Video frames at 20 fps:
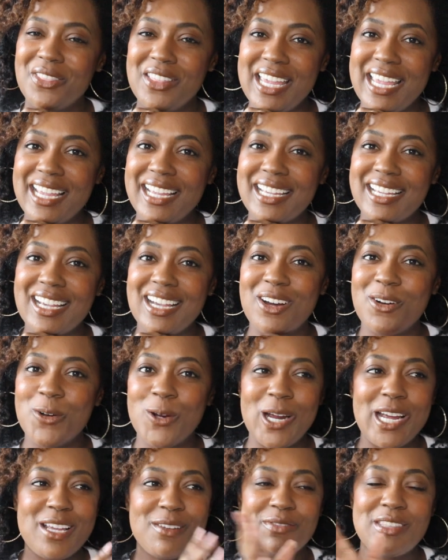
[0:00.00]
think
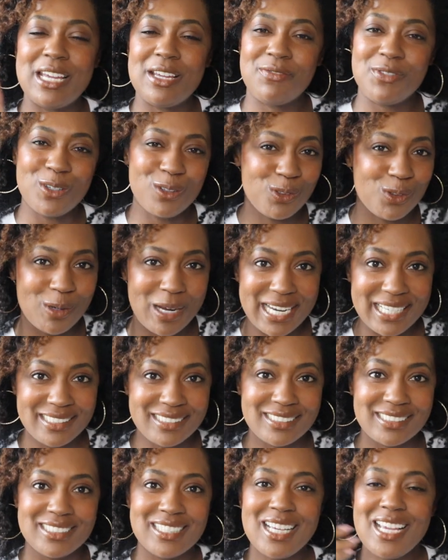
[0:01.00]
or if they feel
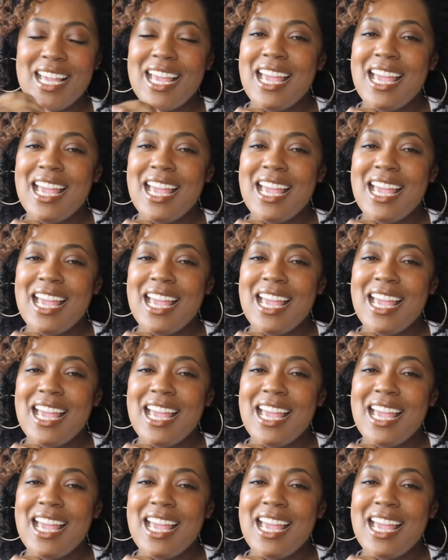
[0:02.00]
threatened.